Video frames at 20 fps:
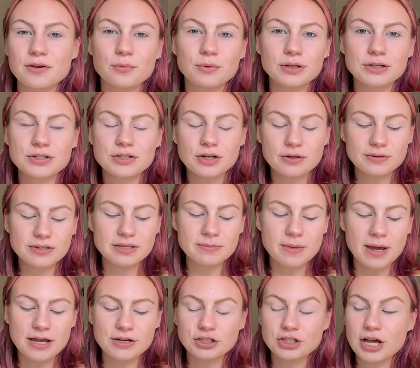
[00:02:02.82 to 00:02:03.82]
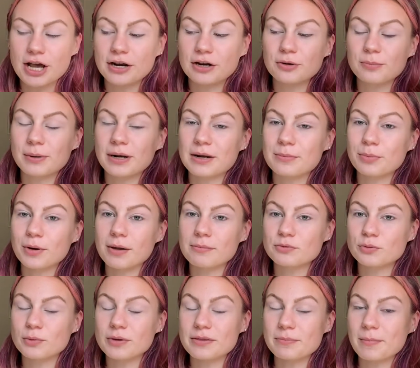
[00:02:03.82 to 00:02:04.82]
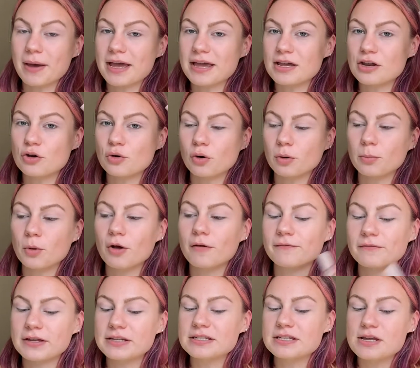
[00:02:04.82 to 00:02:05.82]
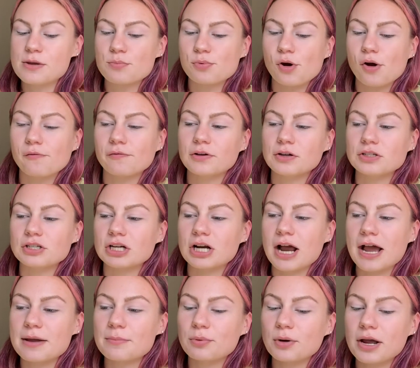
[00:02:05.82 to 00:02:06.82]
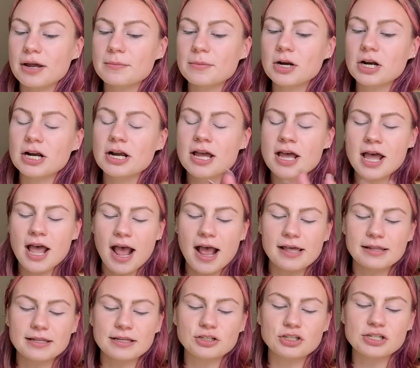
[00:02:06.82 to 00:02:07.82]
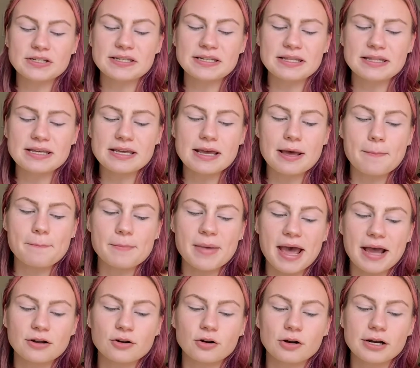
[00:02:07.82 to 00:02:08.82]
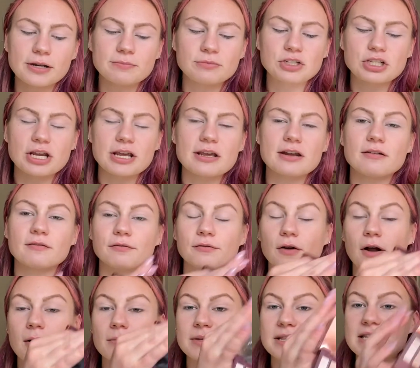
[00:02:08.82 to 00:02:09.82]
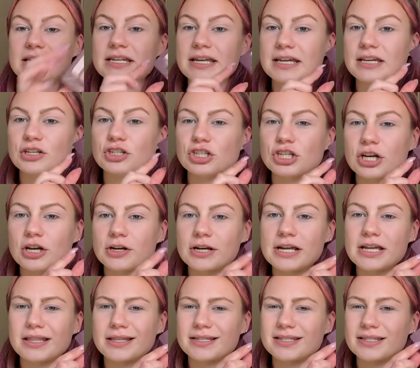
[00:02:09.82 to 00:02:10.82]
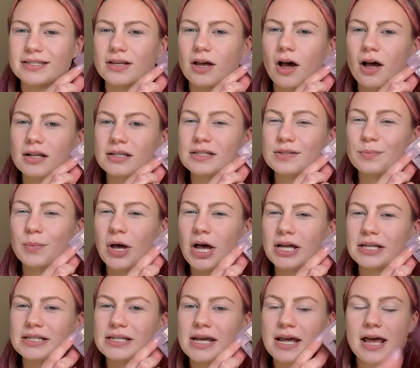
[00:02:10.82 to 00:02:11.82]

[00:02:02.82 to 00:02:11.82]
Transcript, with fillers: we're gonna start with some eyeshadow, but I prepped with my normal Fenty Pro Filt'r Eye Primer and then just the matte cream shade from the Naked Cherry. This is Hot Spot